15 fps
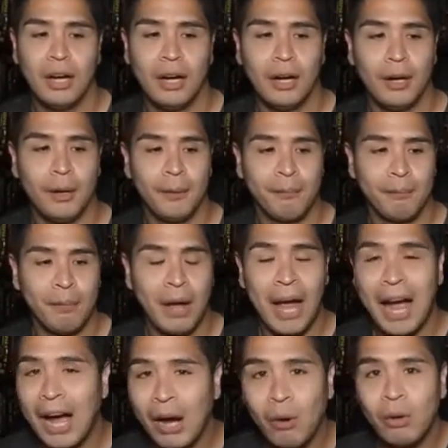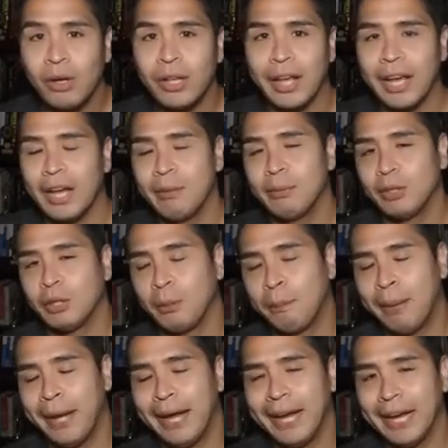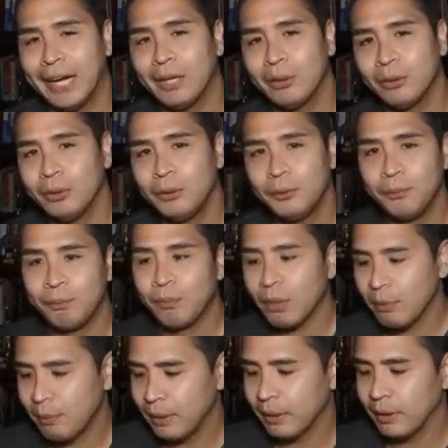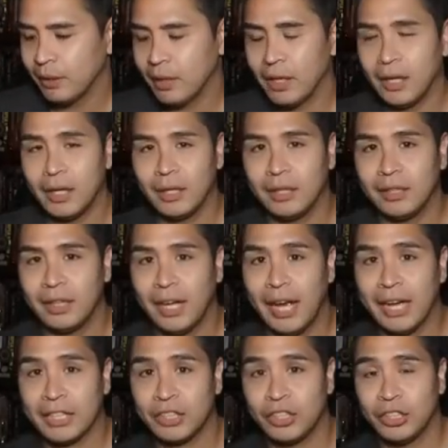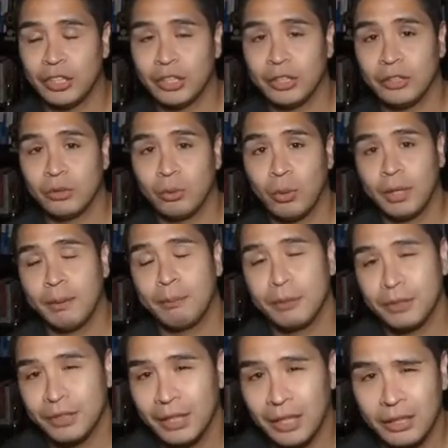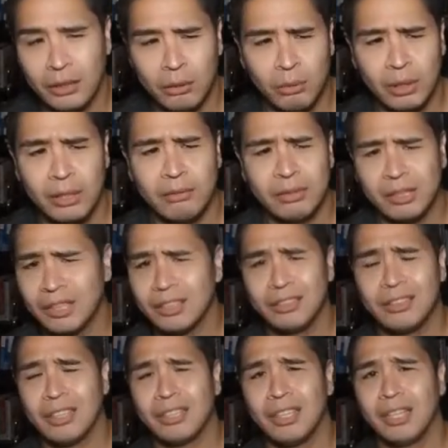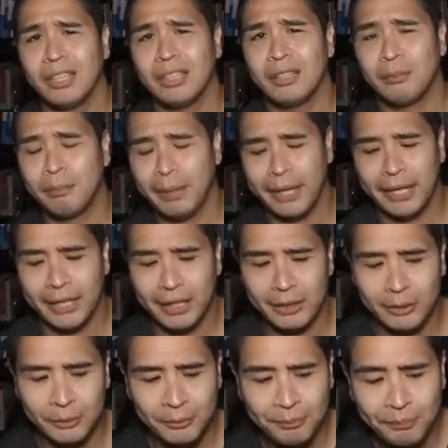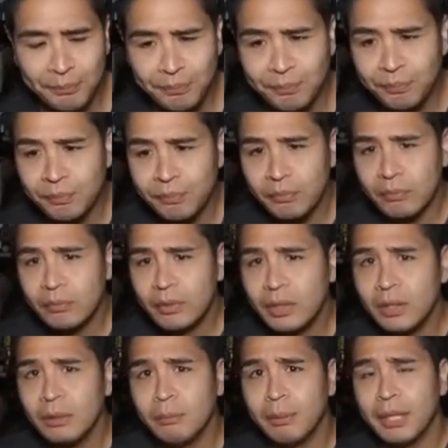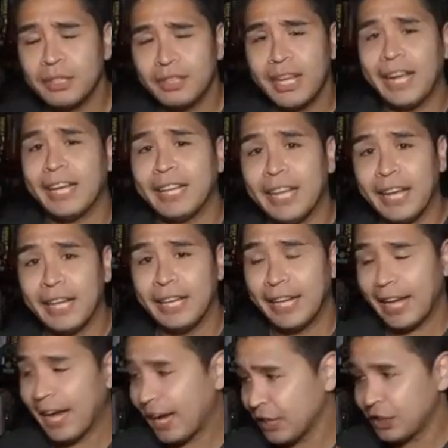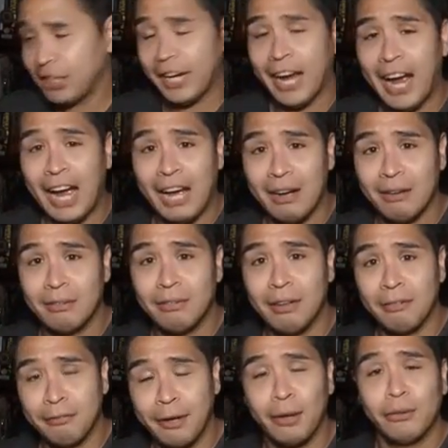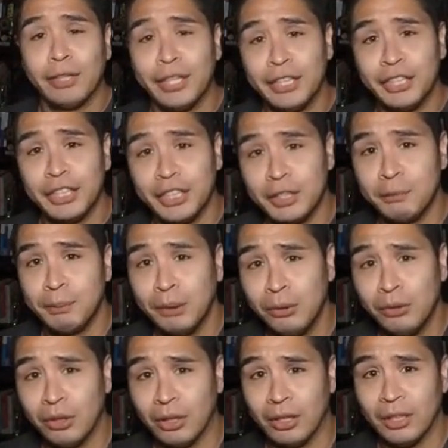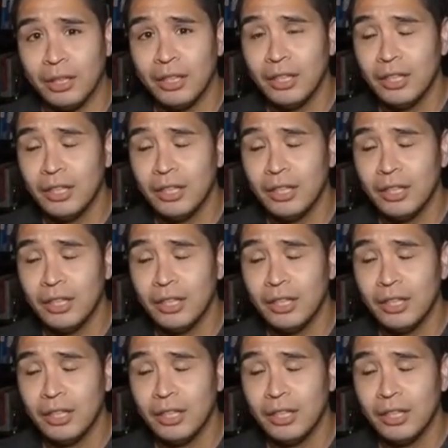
How are they able to pay out the extra 20% or whatever it is that they're paying out? Because they actually have a foundation it's built on.